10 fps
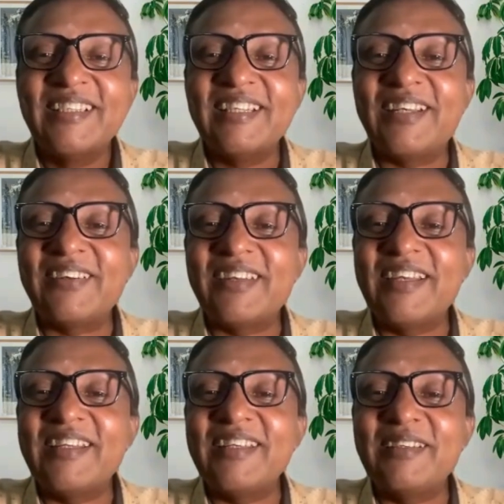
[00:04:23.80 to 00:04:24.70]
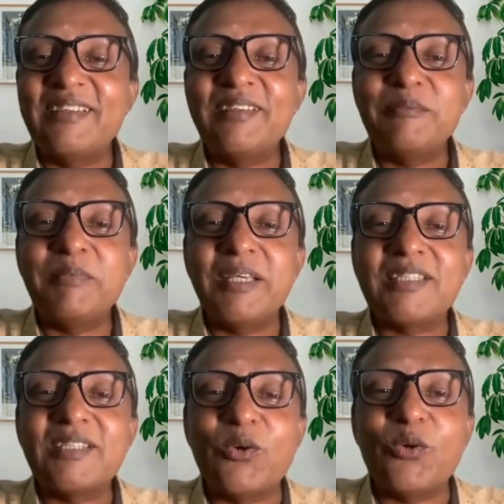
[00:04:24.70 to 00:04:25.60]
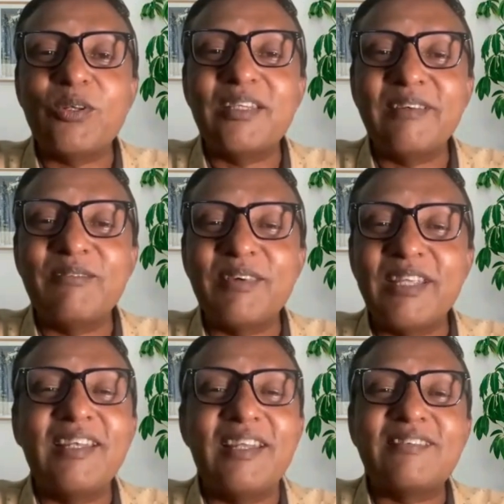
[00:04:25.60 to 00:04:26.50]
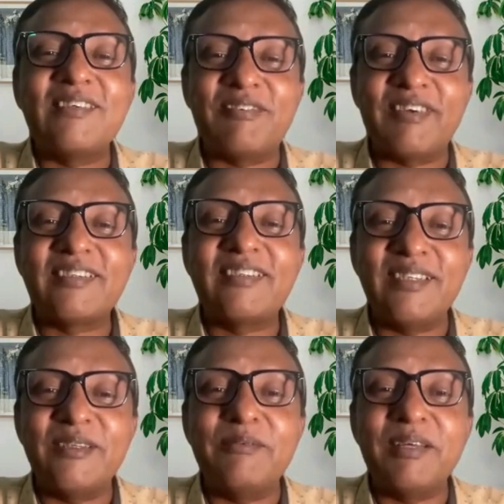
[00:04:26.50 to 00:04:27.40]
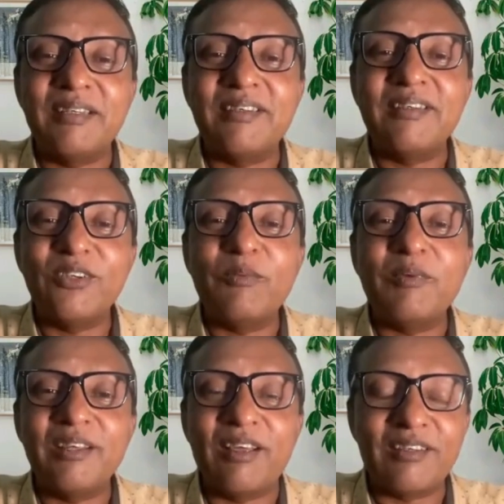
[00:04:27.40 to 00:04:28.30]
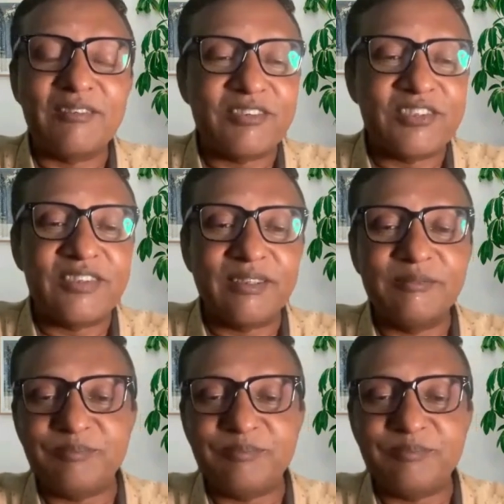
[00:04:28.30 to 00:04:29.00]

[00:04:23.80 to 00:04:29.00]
That really makes the whole thing very less effective and very artificial.